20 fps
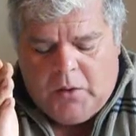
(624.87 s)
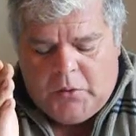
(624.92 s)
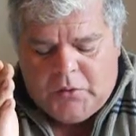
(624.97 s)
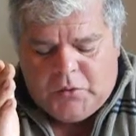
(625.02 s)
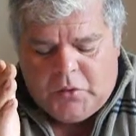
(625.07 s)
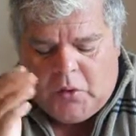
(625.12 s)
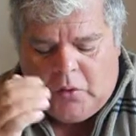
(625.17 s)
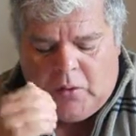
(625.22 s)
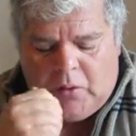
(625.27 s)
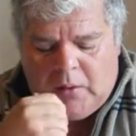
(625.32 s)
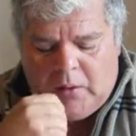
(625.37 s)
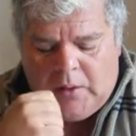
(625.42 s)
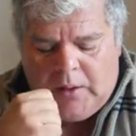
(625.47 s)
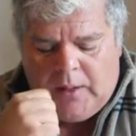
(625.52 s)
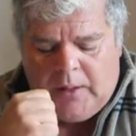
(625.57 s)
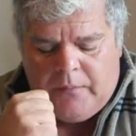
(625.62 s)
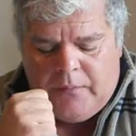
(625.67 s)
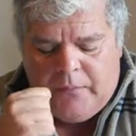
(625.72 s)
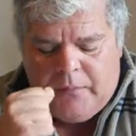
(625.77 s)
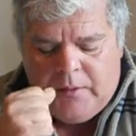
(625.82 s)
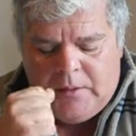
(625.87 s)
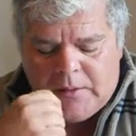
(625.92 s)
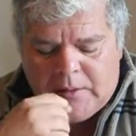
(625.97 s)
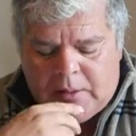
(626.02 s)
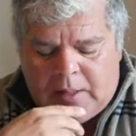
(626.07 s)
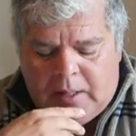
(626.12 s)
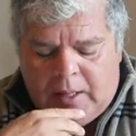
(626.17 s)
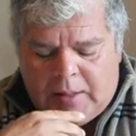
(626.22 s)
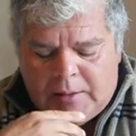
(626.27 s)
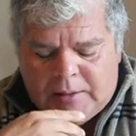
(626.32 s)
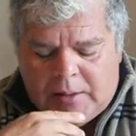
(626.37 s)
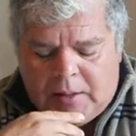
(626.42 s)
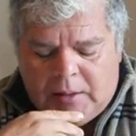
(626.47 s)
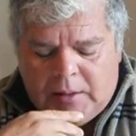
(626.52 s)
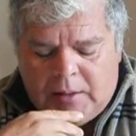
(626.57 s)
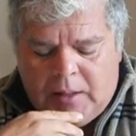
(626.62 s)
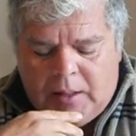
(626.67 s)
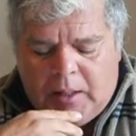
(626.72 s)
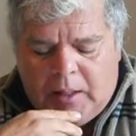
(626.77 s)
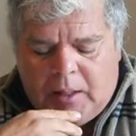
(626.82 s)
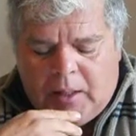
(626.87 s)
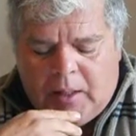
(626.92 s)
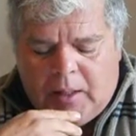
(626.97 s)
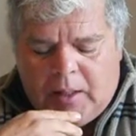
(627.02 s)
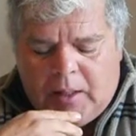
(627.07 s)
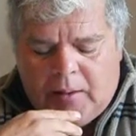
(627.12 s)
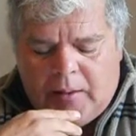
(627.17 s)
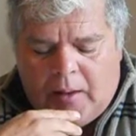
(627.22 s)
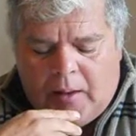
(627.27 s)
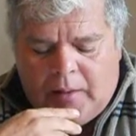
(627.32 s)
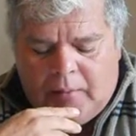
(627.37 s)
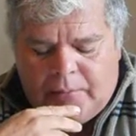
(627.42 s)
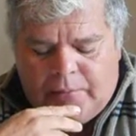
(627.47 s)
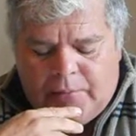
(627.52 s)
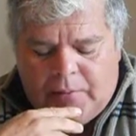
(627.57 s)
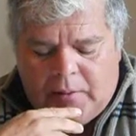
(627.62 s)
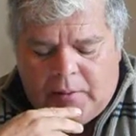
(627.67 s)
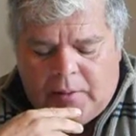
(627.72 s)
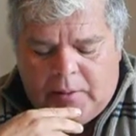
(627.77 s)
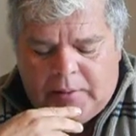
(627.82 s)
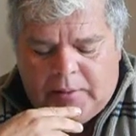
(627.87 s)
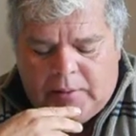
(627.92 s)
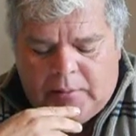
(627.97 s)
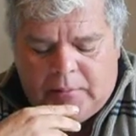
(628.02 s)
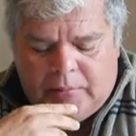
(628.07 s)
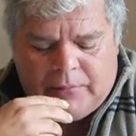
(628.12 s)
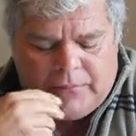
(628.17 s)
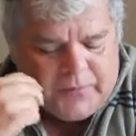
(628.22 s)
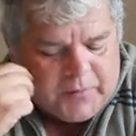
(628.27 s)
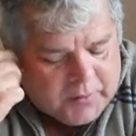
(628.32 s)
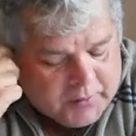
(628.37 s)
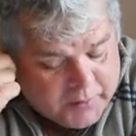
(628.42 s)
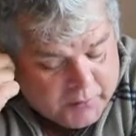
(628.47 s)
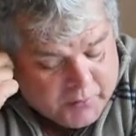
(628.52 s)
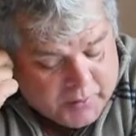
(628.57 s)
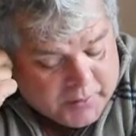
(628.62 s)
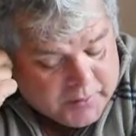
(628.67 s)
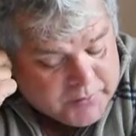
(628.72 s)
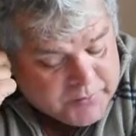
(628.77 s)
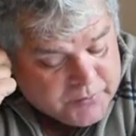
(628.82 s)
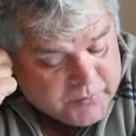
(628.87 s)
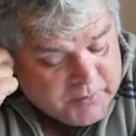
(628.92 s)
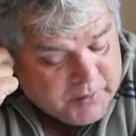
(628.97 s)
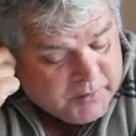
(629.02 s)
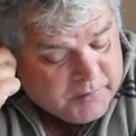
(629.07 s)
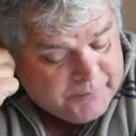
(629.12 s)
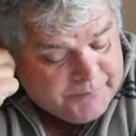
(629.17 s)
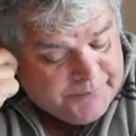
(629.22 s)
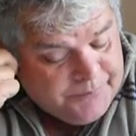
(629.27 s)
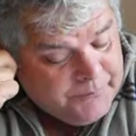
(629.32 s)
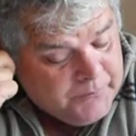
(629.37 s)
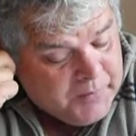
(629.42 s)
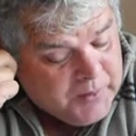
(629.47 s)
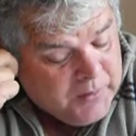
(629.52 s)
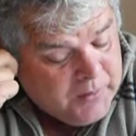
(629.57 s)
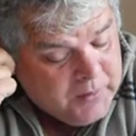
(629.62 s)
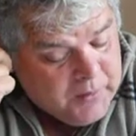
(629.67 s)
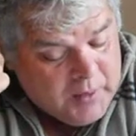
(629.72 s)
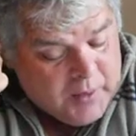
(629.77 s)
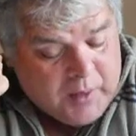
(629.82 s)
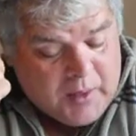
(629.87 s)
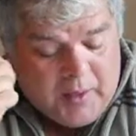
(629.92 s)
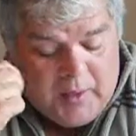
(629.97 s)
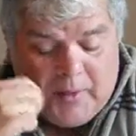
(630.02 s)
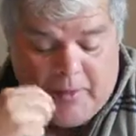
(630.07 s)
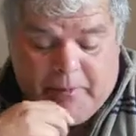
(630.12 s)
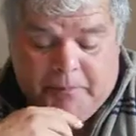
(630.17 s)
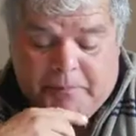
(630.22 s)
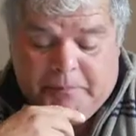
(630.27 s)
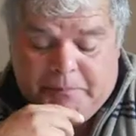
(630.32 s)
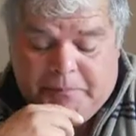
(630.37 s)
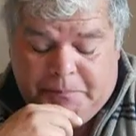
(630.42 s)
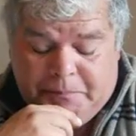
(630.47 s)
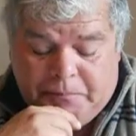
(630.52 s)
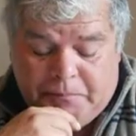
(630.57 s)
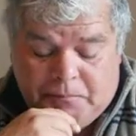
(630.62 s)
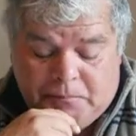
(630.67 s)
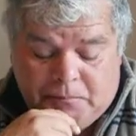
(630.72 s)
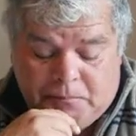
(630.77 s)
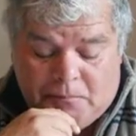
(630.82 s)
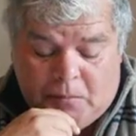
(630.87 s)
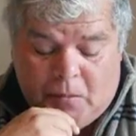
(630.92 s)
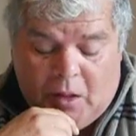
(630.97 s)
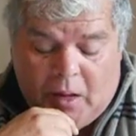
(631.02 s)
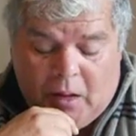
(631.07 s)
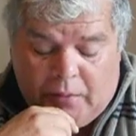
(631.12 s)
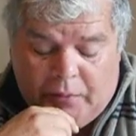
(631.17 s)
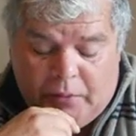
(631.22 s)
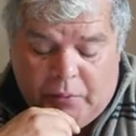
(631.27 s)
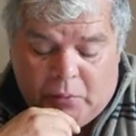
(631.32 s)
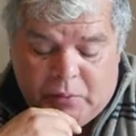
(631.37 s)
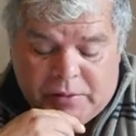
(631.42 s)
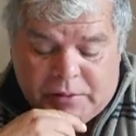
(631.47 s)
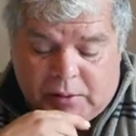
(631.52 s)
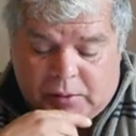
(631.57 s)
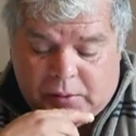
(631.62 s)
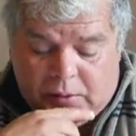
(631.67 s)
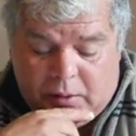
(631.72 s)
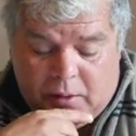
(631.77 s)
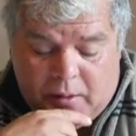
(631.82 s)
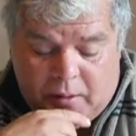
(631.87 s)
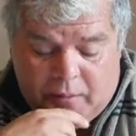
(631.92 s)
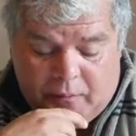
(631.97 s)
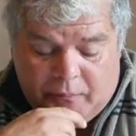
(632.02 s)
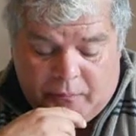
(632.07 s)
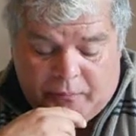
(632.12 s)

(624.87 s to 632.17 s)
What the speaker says: So in this class, I feel I did fairly well as well. There was a lot